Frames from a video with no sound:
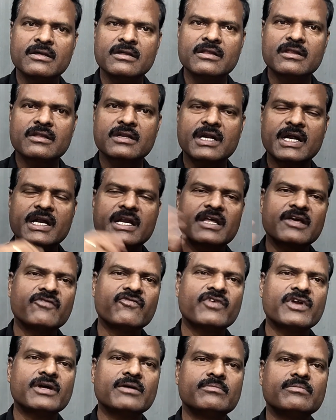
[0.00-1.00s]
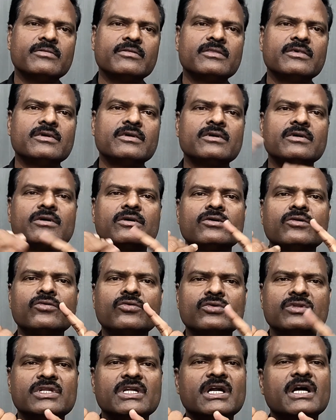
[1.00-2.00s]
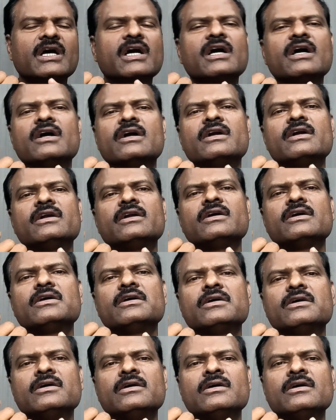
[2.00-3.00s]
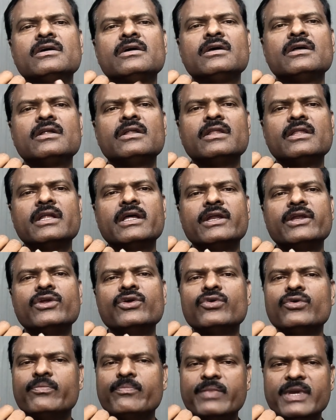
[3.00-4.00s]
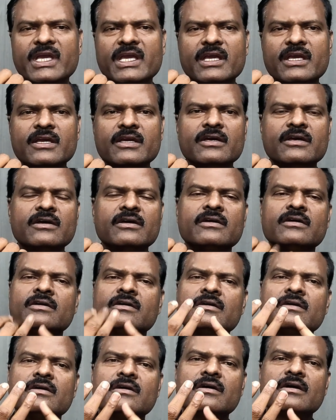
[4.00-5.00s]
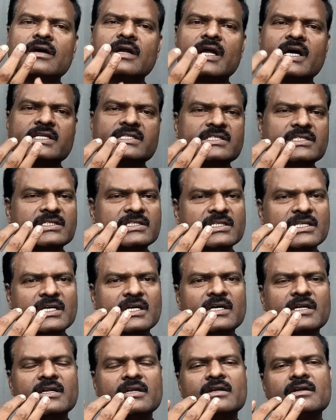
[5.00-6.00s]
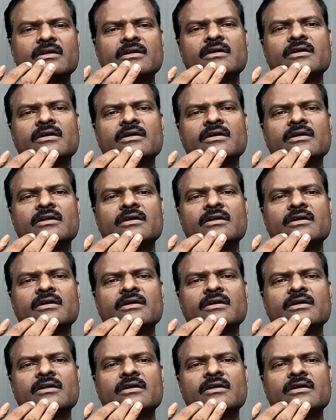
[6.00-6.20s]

starting from Uttarakhand, then UP, Rajasthan,